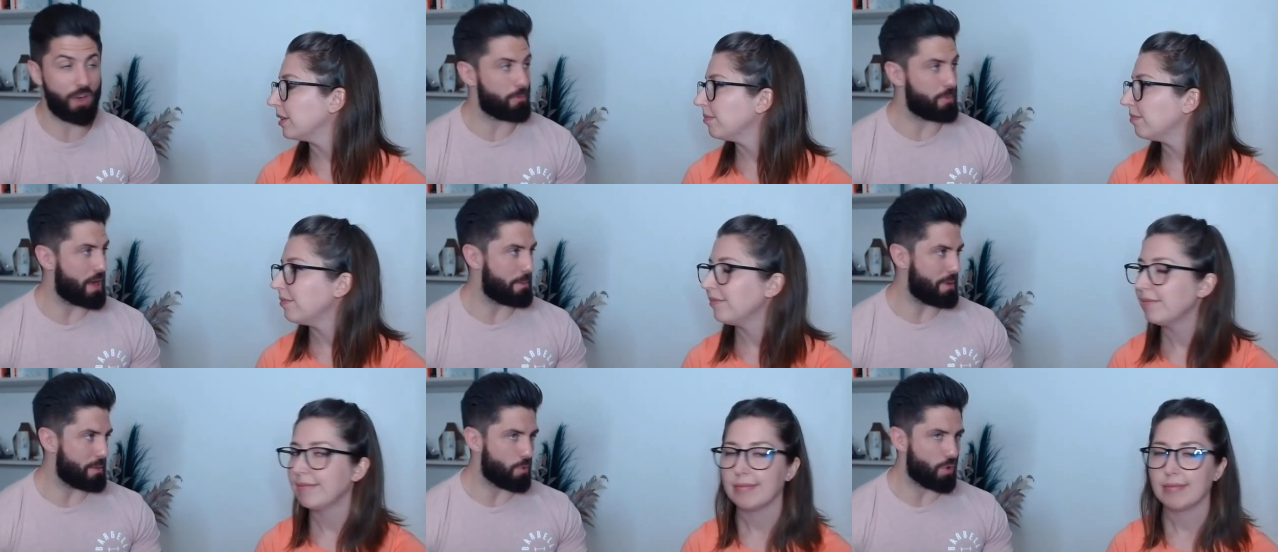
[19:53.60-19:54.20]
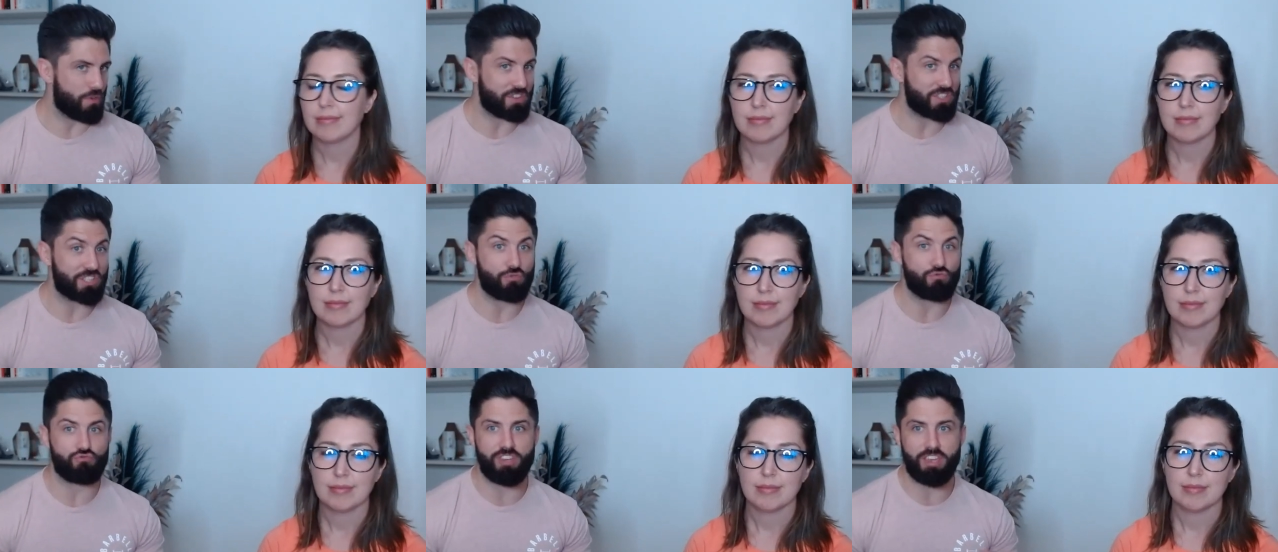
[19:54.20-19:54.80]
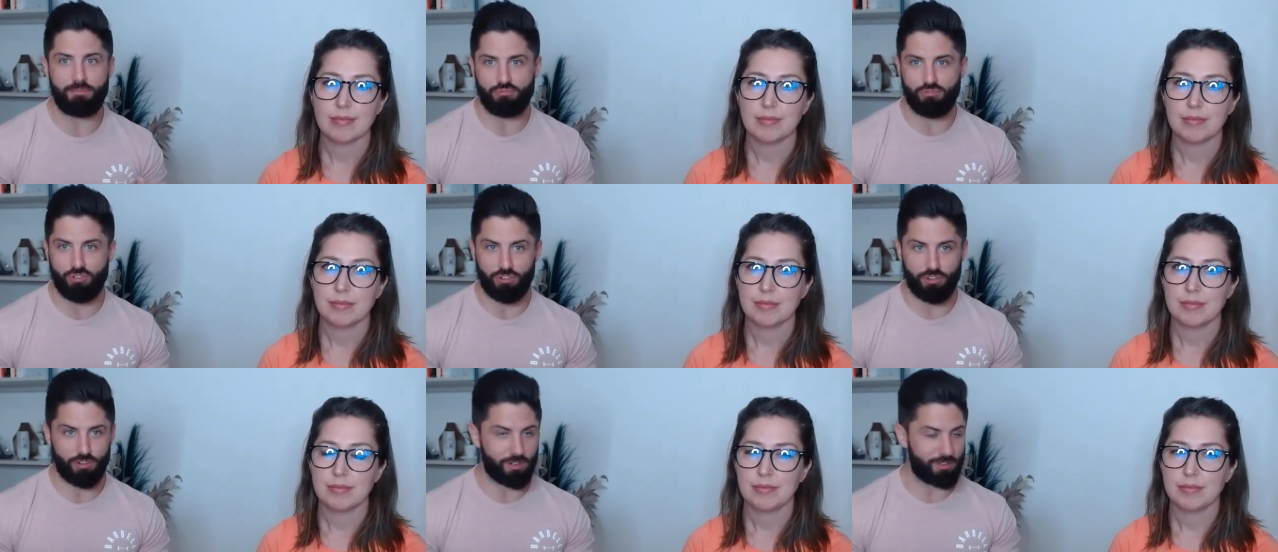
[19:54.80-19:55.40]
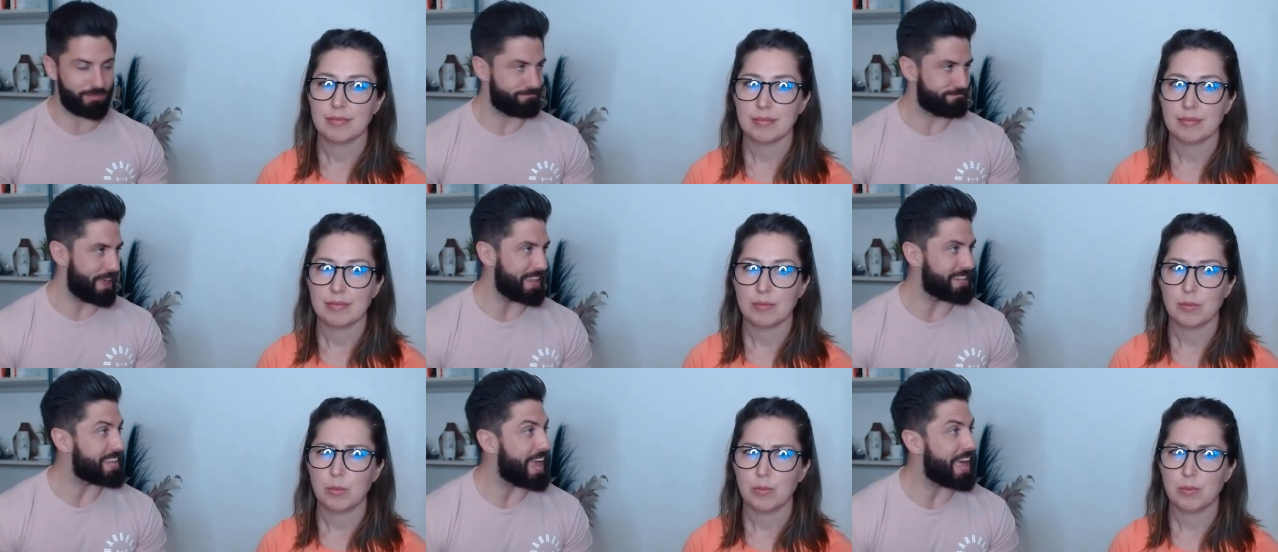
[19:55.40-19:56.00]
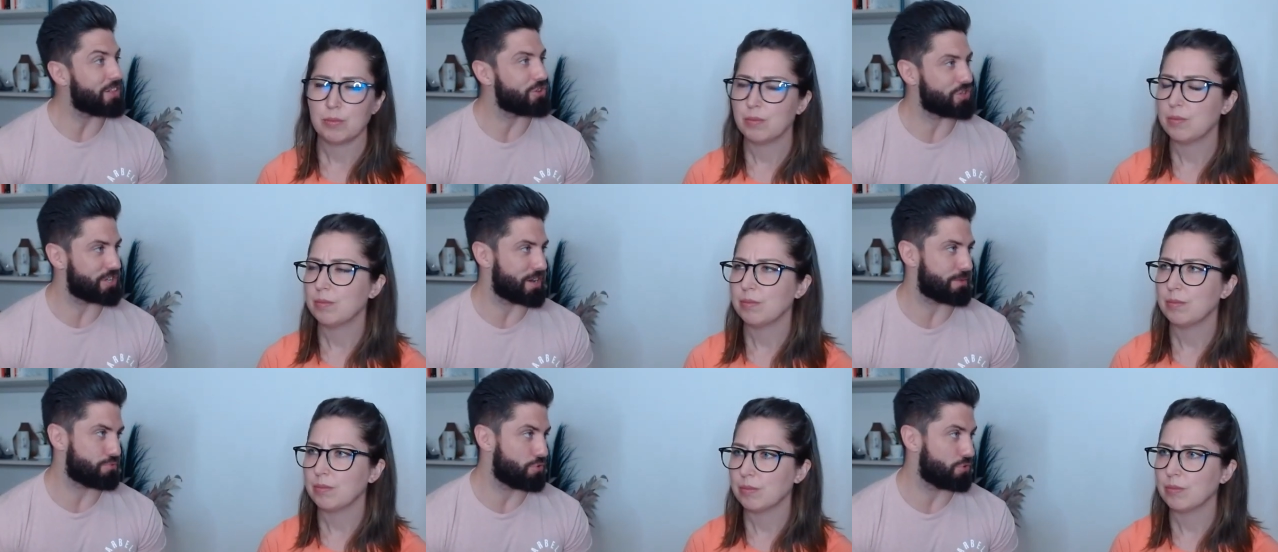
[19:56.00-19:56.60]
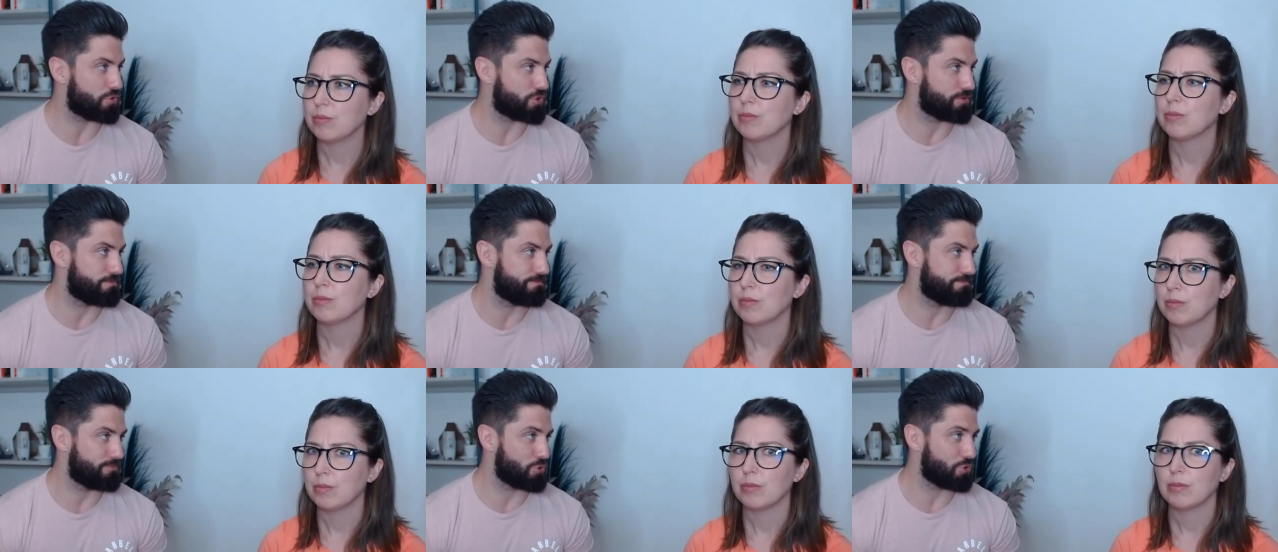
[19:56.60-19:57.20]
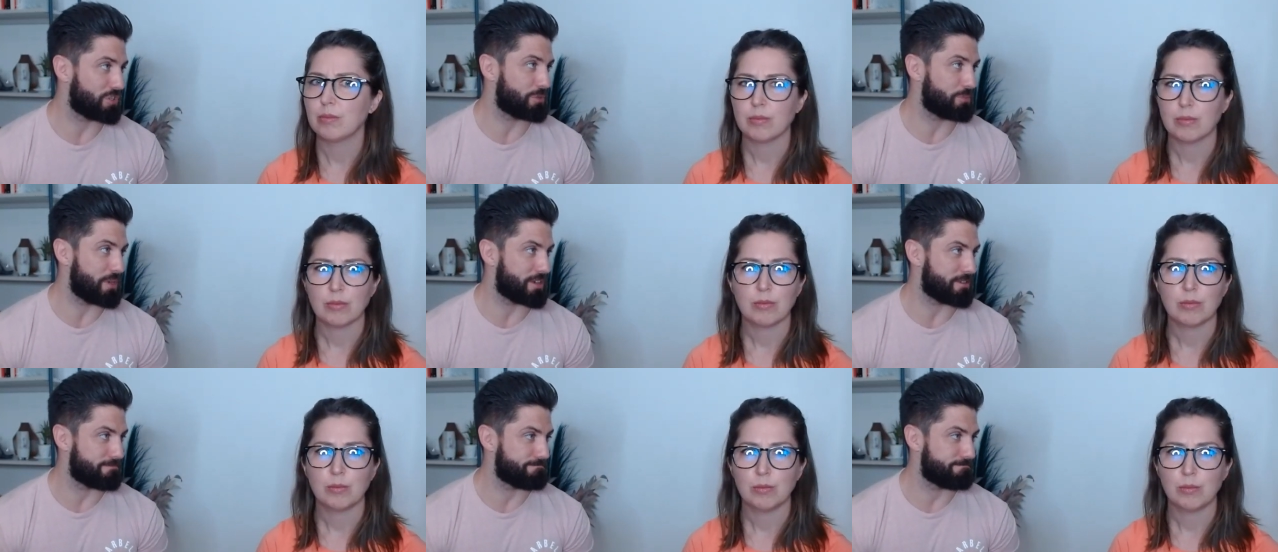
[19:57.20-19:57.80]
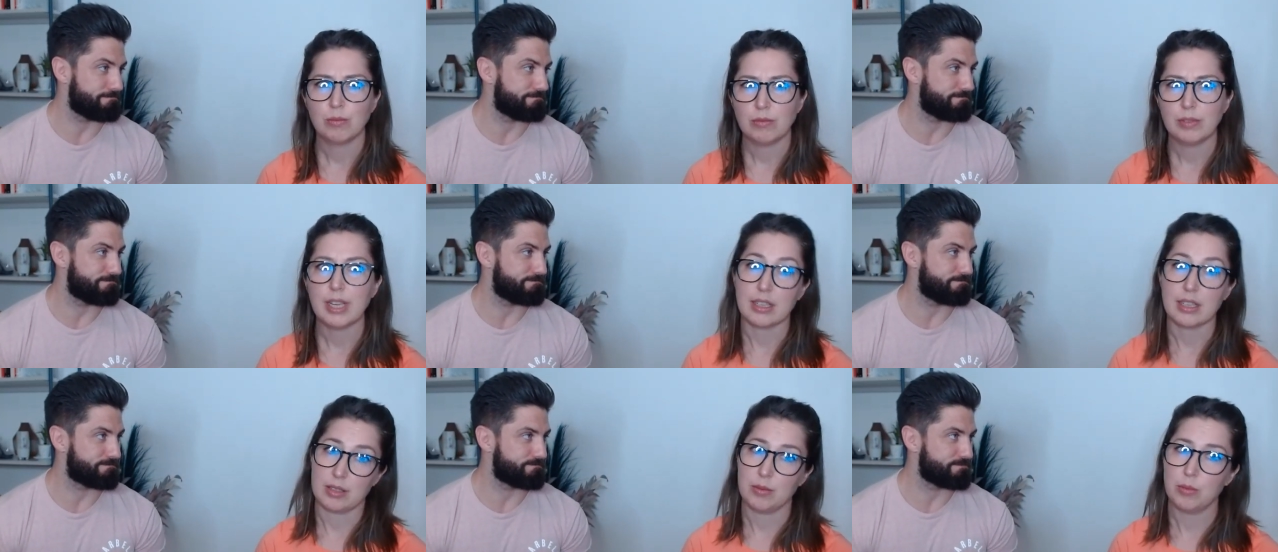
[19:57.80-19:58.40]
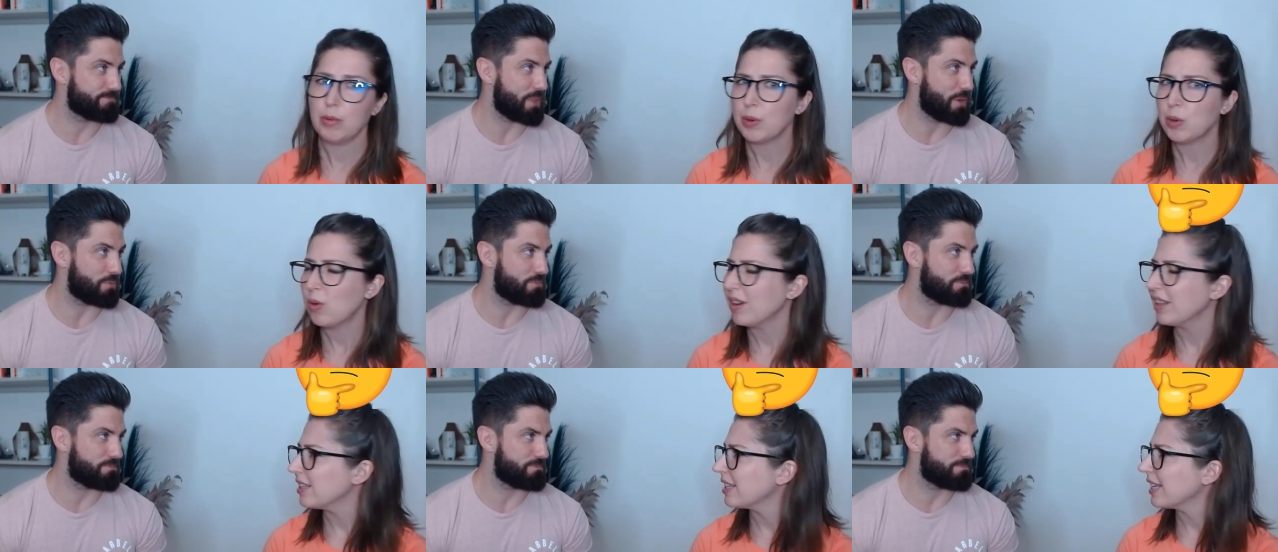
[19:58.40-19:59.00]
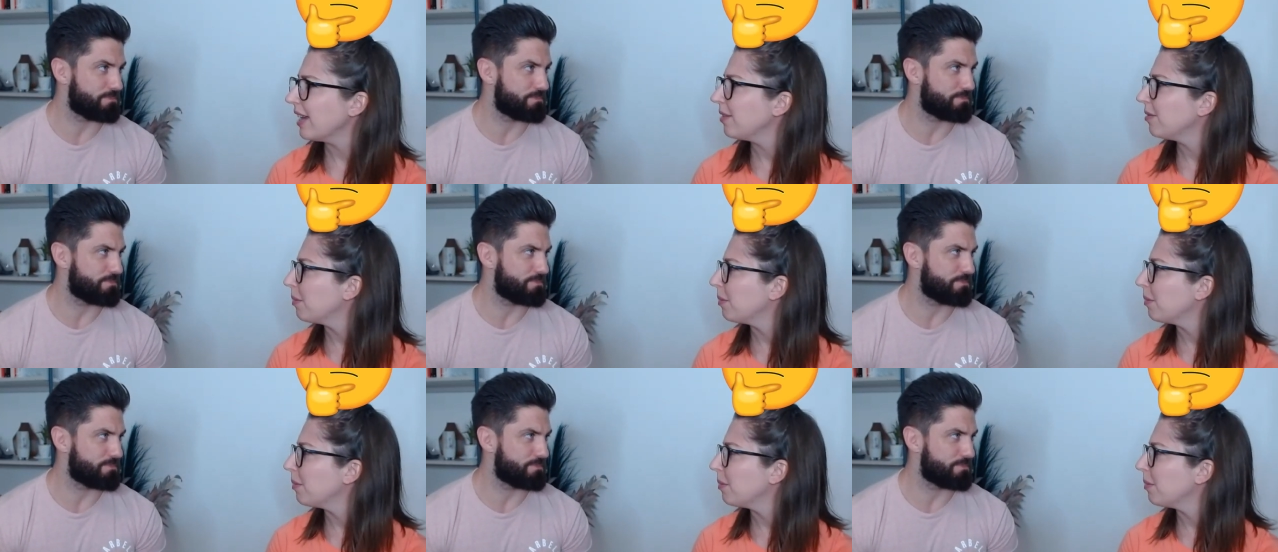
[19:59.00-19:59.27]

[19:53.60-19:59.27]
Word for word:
Speaker 1: it'll be a bit more of a cerebral, intelligent approach, so to speak.
Speaker 2: Yes. What are we calling this again?